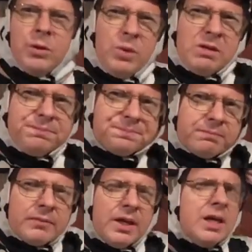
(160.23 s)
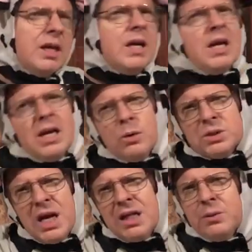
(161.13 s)
Well, it was
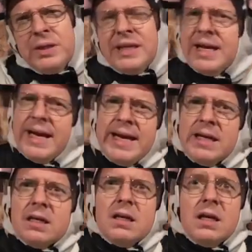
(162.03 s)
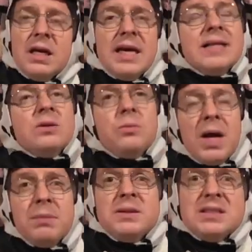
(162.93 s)
Halloween Day at the
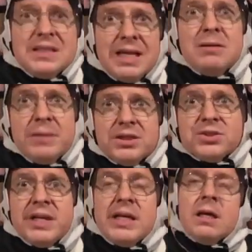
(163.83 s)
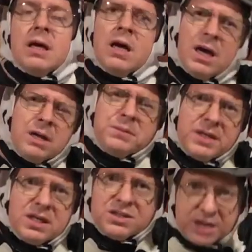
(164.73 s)
Robinson Elementary up
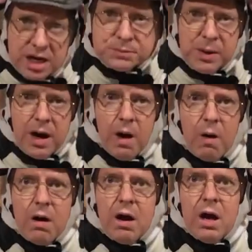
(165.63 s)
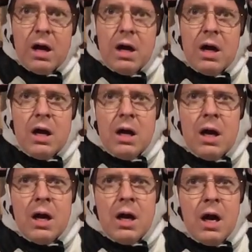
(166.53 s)
there in Starksboro.
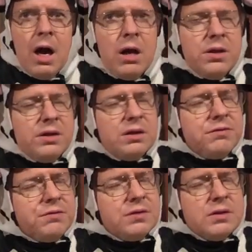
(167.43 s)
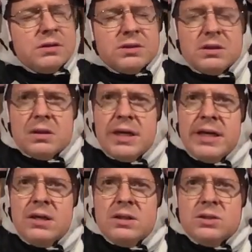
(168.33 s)
All the first
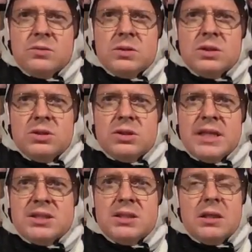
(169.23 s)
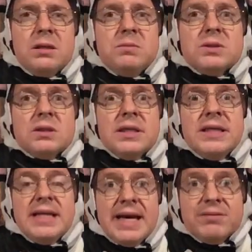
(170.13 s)
graders were dressed up and
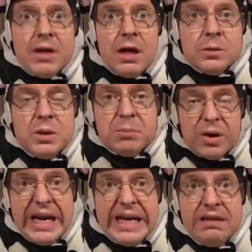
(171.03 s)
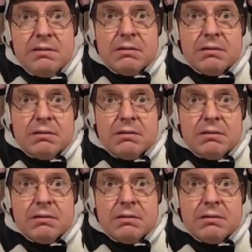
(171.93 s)
excited to have their Halloween parade.